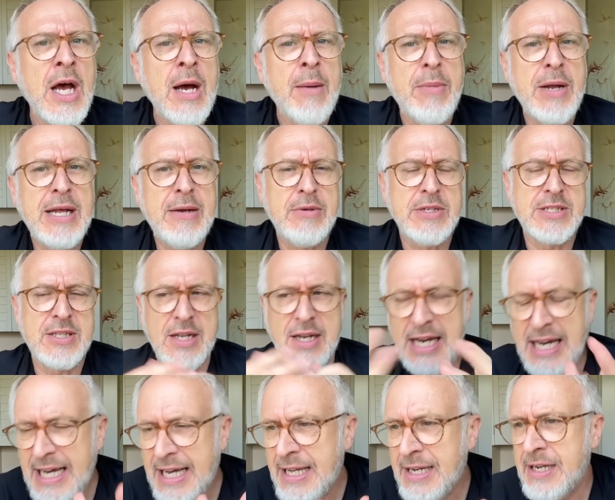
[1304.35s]
but it was the
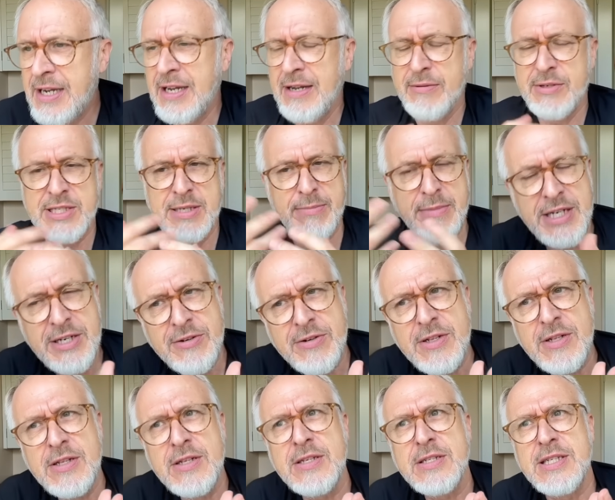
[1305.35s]
land, and it was the
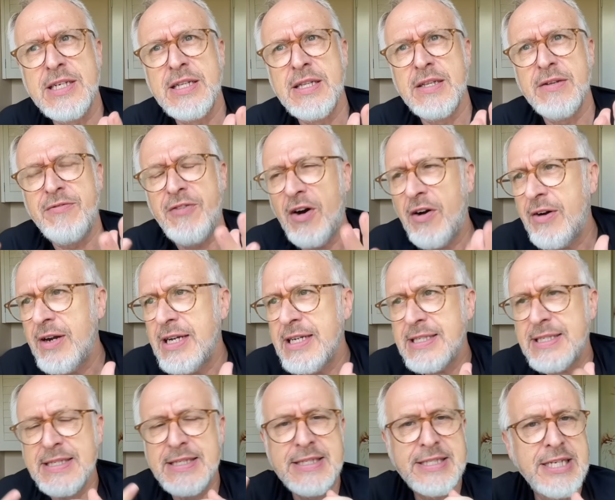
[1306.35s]
minerals, and the
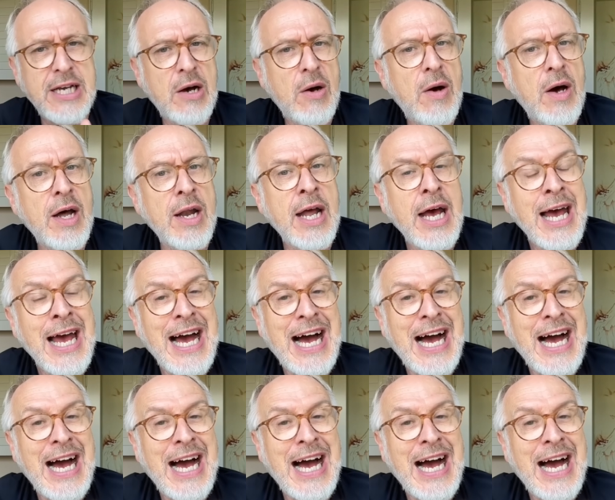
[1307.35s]
forests, and so on,